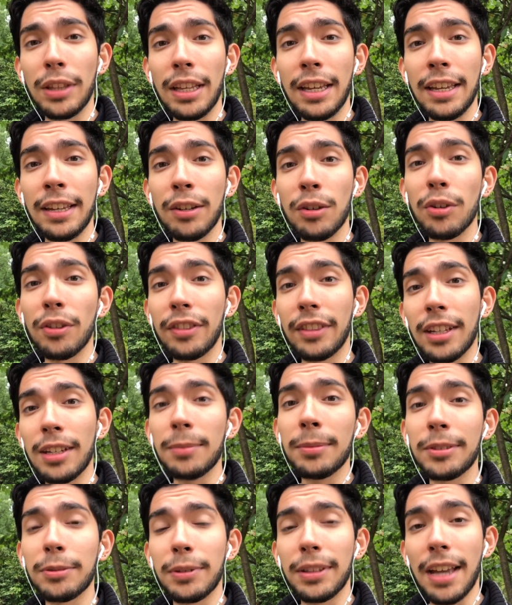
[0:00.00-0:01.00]
in good
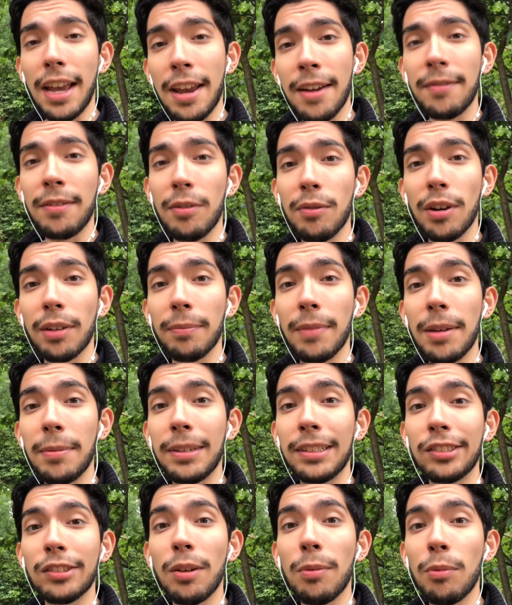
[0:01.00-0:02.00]
terms with everyone,
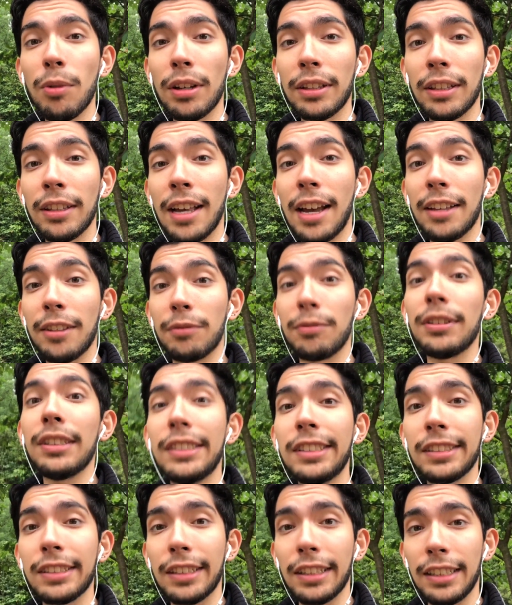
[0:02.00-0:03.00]
maybe someone died
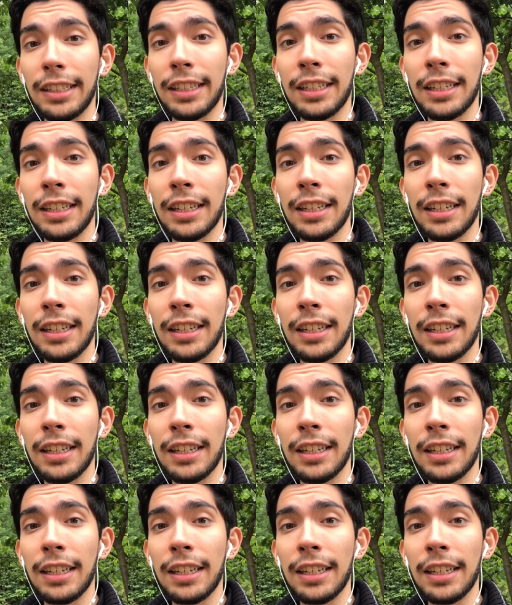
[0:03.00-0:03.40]
recently.